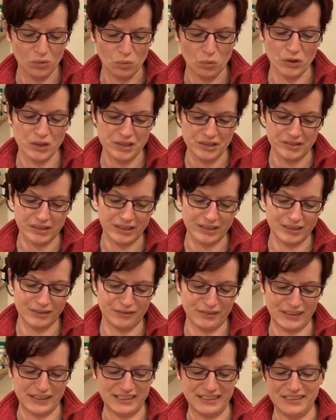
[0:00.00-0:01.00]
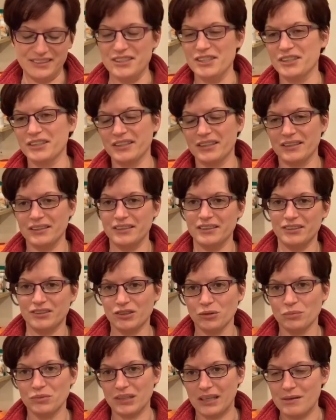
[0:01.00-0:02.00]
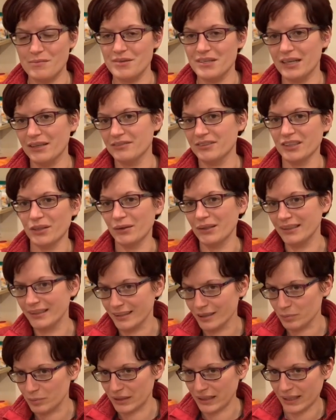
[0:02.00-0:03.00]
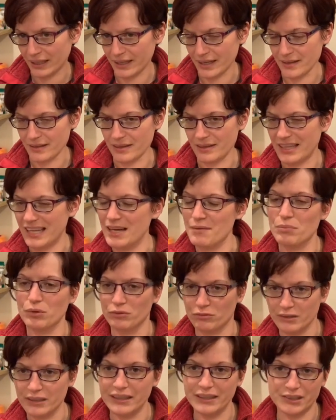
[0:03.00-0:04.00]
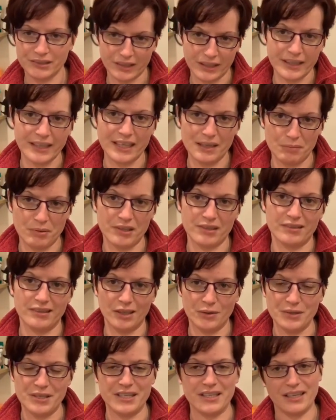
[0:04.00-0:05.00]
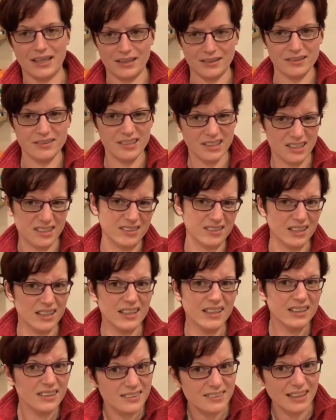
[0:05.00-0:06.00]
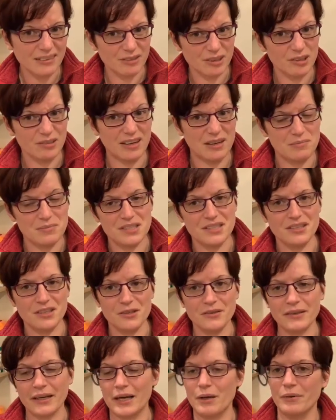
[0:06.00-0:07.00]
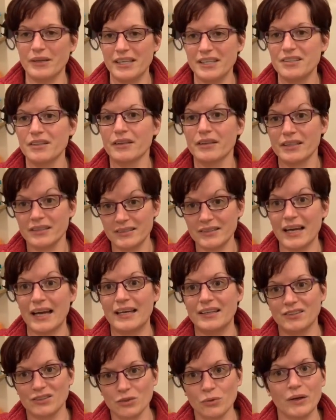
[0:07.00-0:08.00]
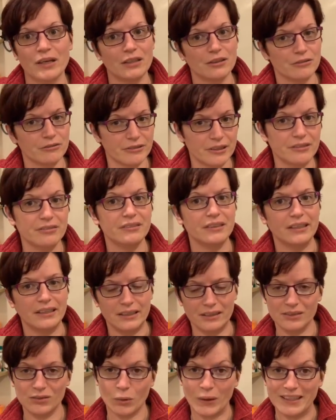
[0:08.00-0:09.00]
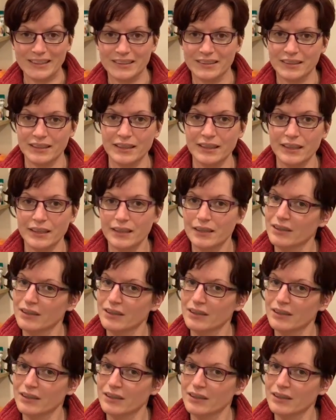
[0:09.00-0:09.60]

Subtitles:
What you tend to find is sometimes you have to go a little bit higher than that, but really try and keep it as low as you can. 6 7 grams is okay when you're talking 10, 12, 15, 20.